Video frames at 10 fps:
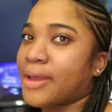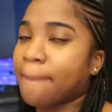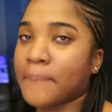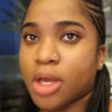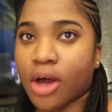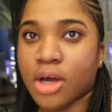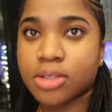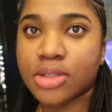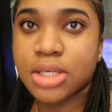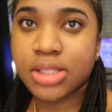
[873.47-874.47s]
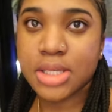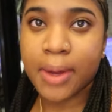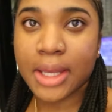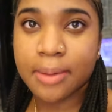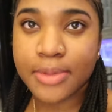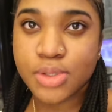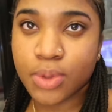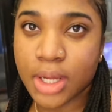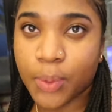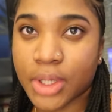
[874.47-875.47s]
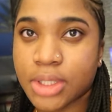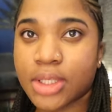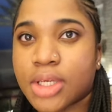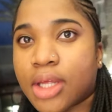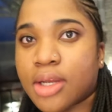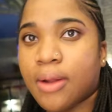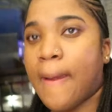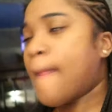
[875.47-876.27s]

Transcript: yeah, y'all see my camera's doing that weird thing again